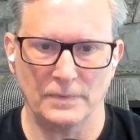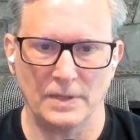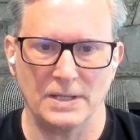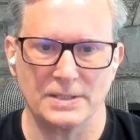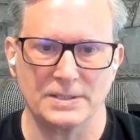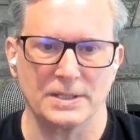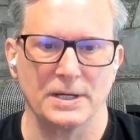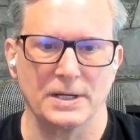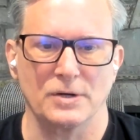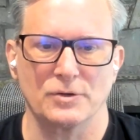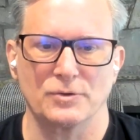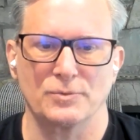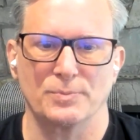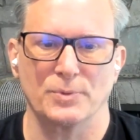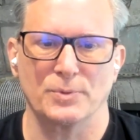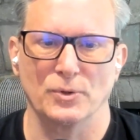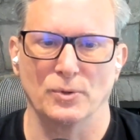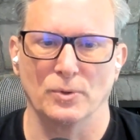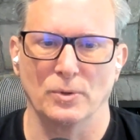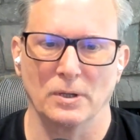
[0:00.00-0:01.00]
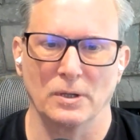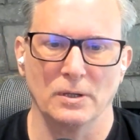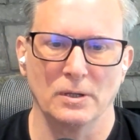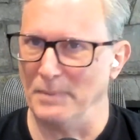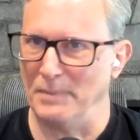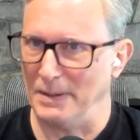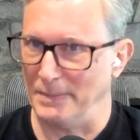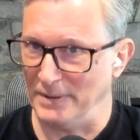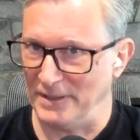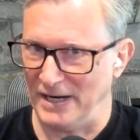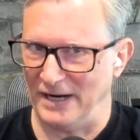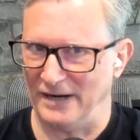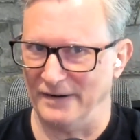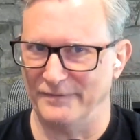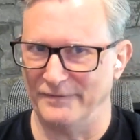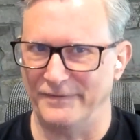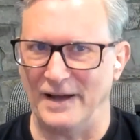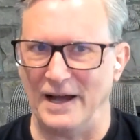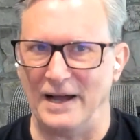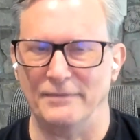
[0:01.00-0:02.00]
as an entrepreneur, maybe not at
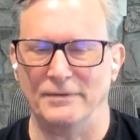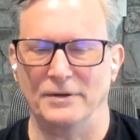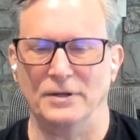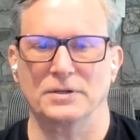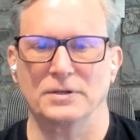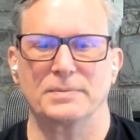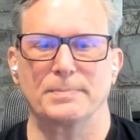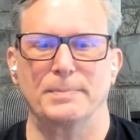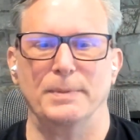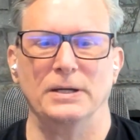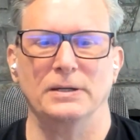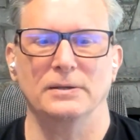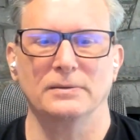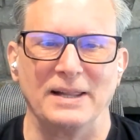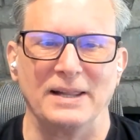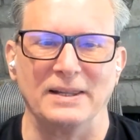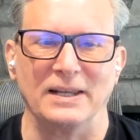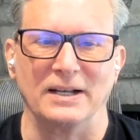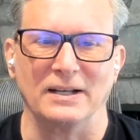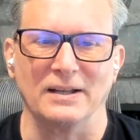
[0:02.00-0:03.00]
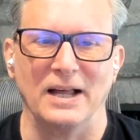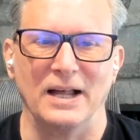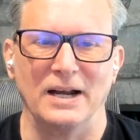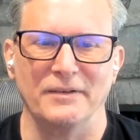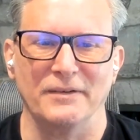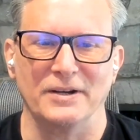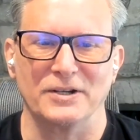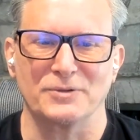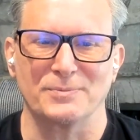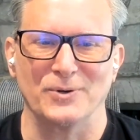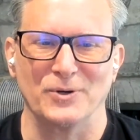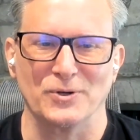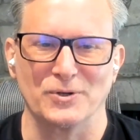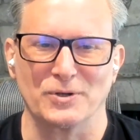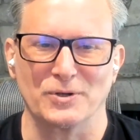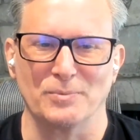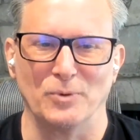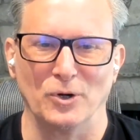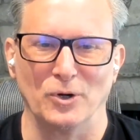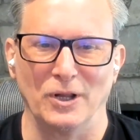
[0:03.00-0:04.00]
five years, but I think a lot of entrepreneurs
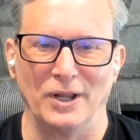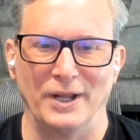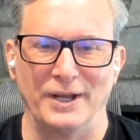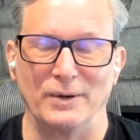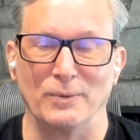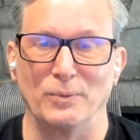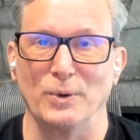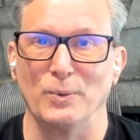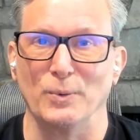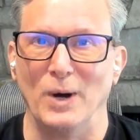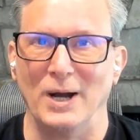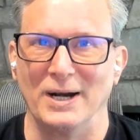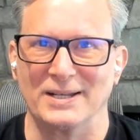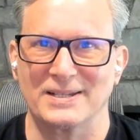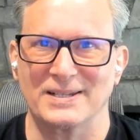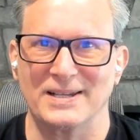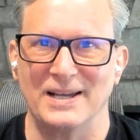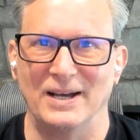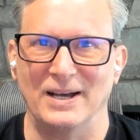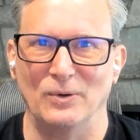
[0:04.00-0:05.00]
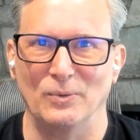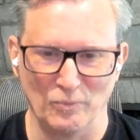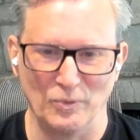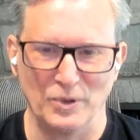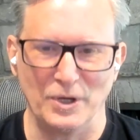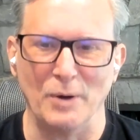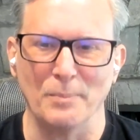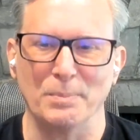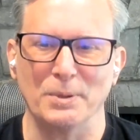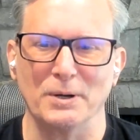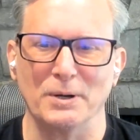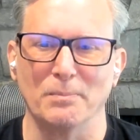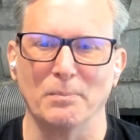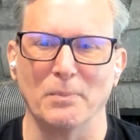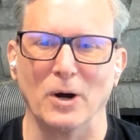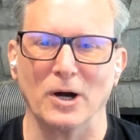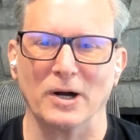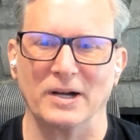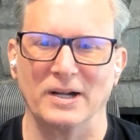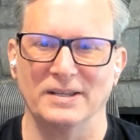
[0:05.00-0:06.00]
are more like, we want to sell. We don't put a
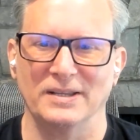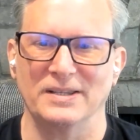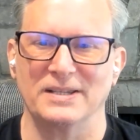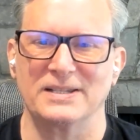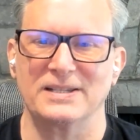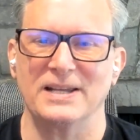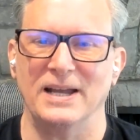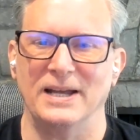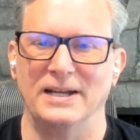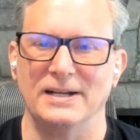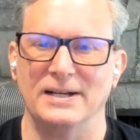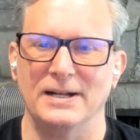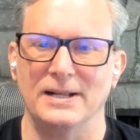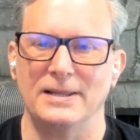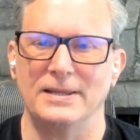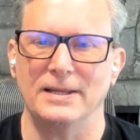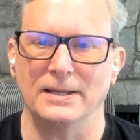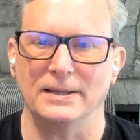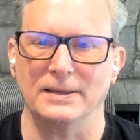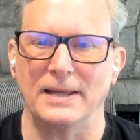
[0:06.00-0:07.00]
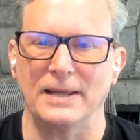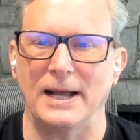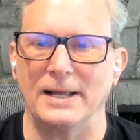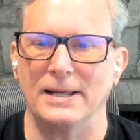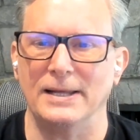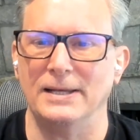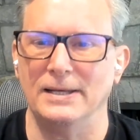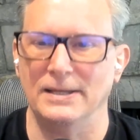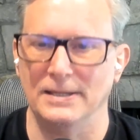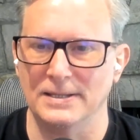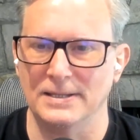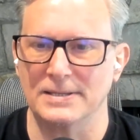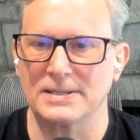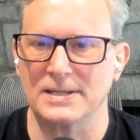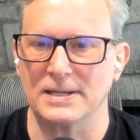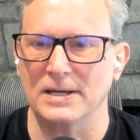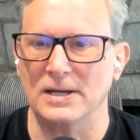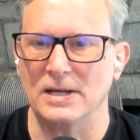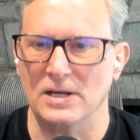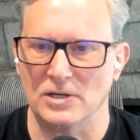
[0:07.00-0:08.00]
mark in the sand. And I think that is
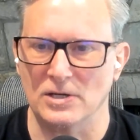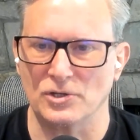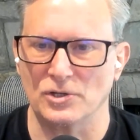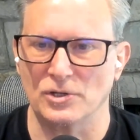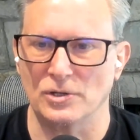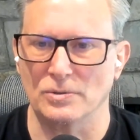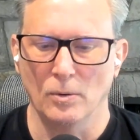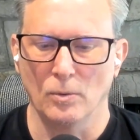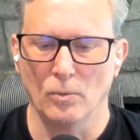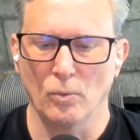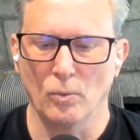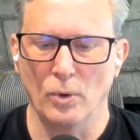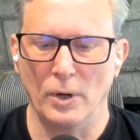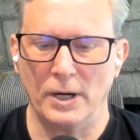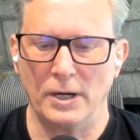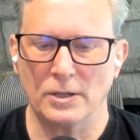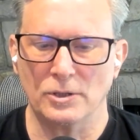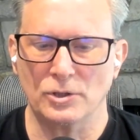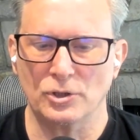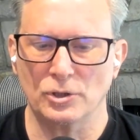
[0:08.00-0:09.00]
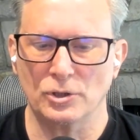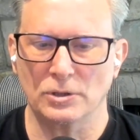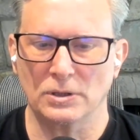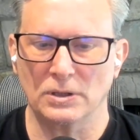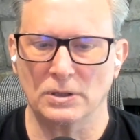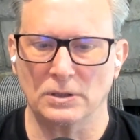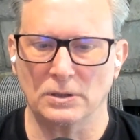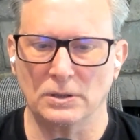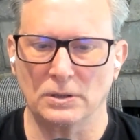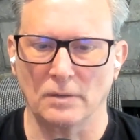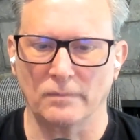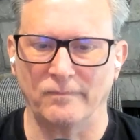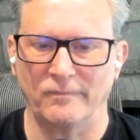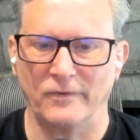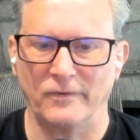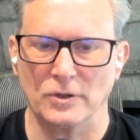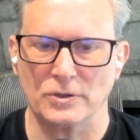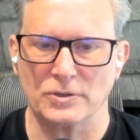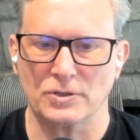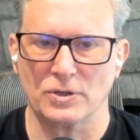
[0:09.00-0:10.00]
an issue. Where should the
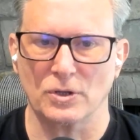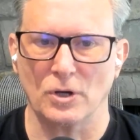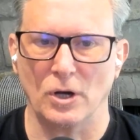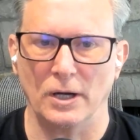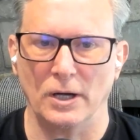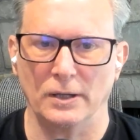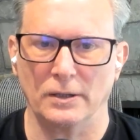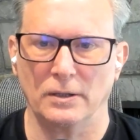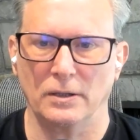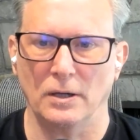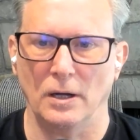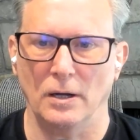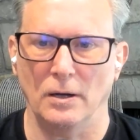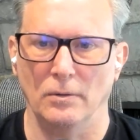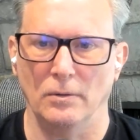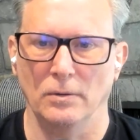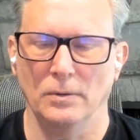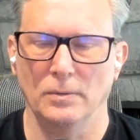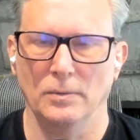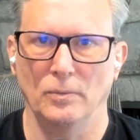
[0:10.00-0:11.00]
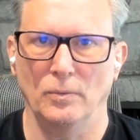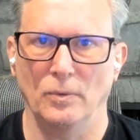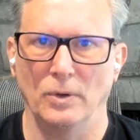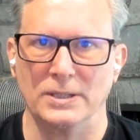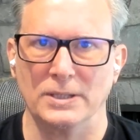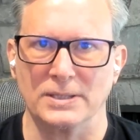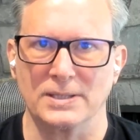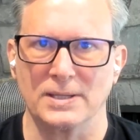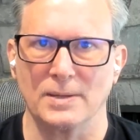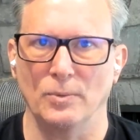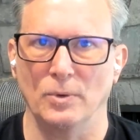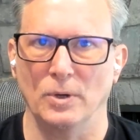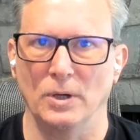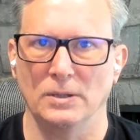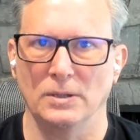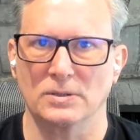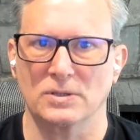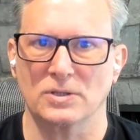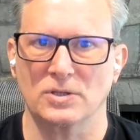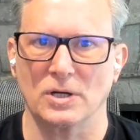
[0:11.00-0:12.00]
first thought go? when
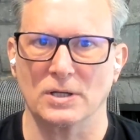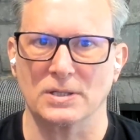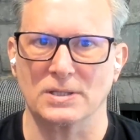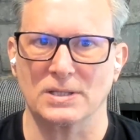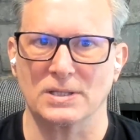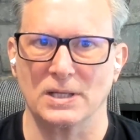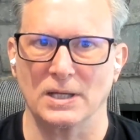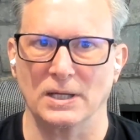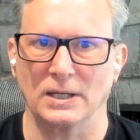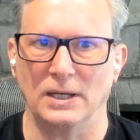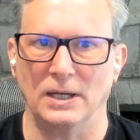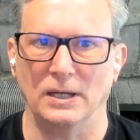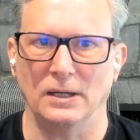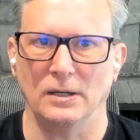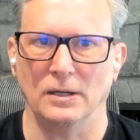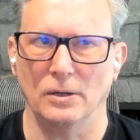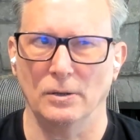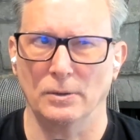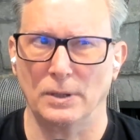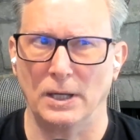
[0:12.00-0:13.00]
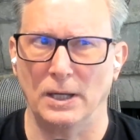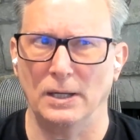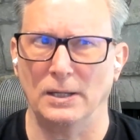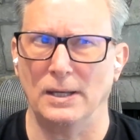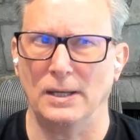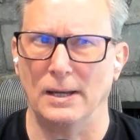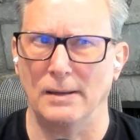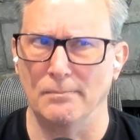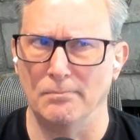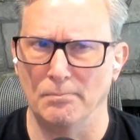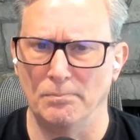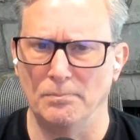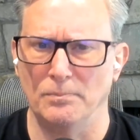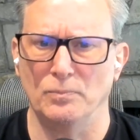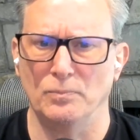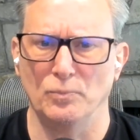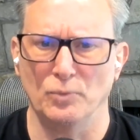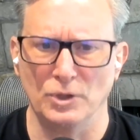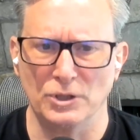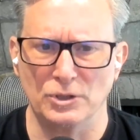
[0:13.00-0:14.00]
someone starts thinking, okay, yeah,
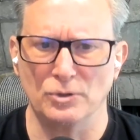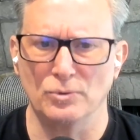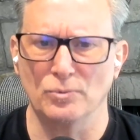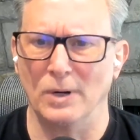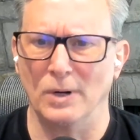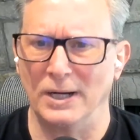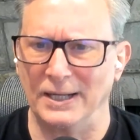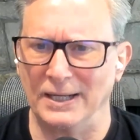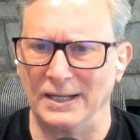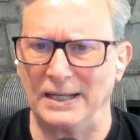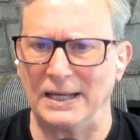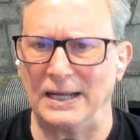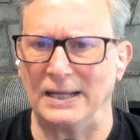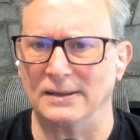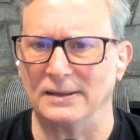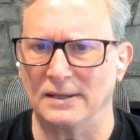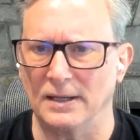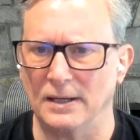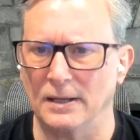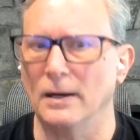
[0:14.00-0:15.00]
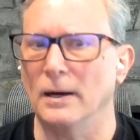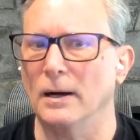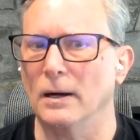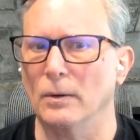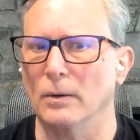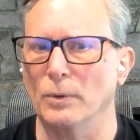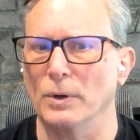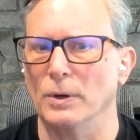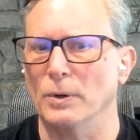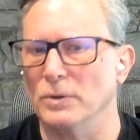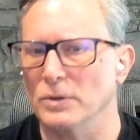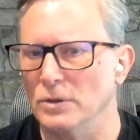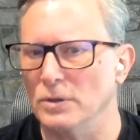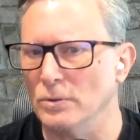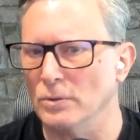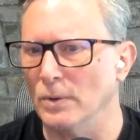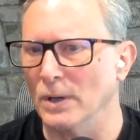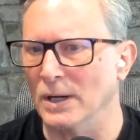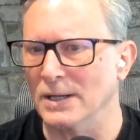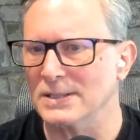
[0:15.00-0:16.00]
we do want to get there, we
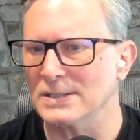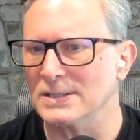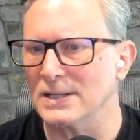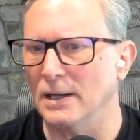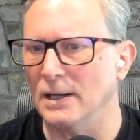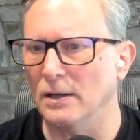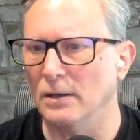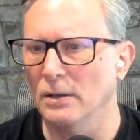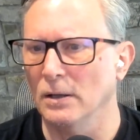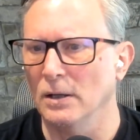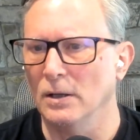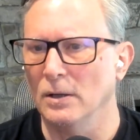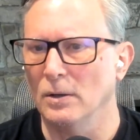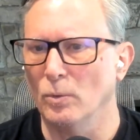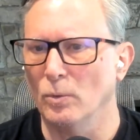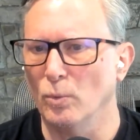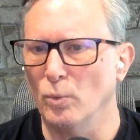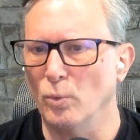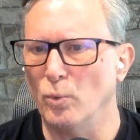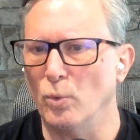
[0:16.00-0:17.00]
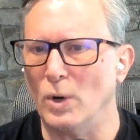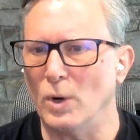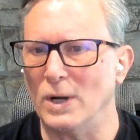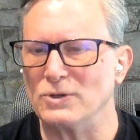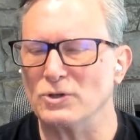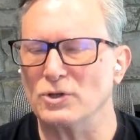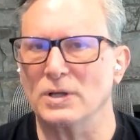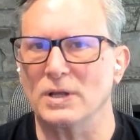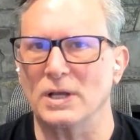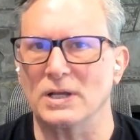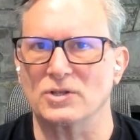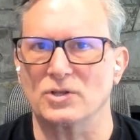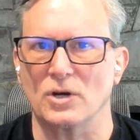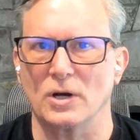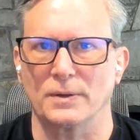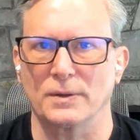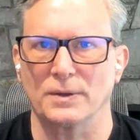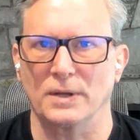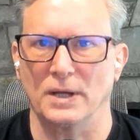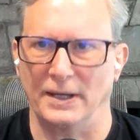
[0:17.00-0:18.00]
do want to sell, what should they
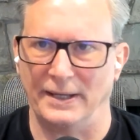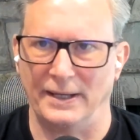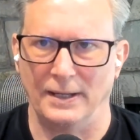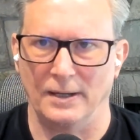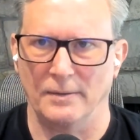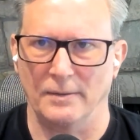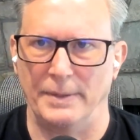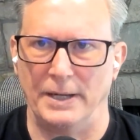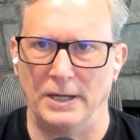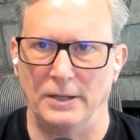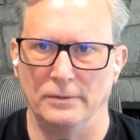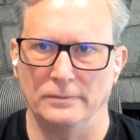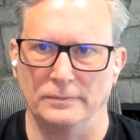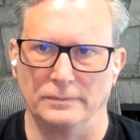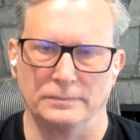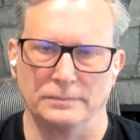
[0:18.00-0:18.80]
start thinking about?